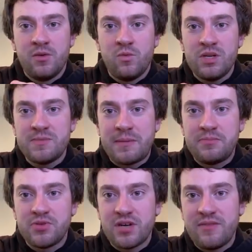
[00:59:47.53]
What is my
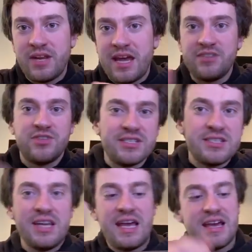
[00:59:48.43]
private address?
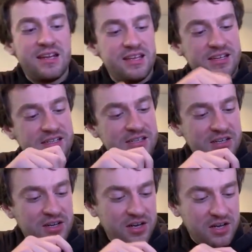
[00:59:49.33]
Get out of here.
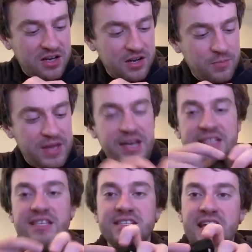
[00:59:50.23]
Um, and it
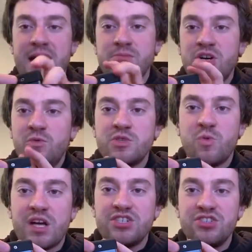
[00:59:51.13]
has this camera, which
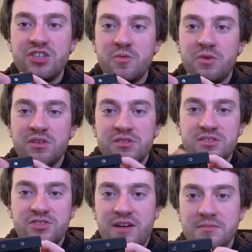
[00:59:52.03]
watches you, the
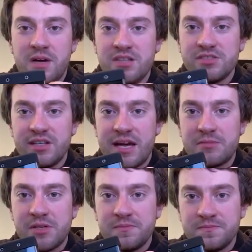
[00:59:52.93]
driver monitoring camera.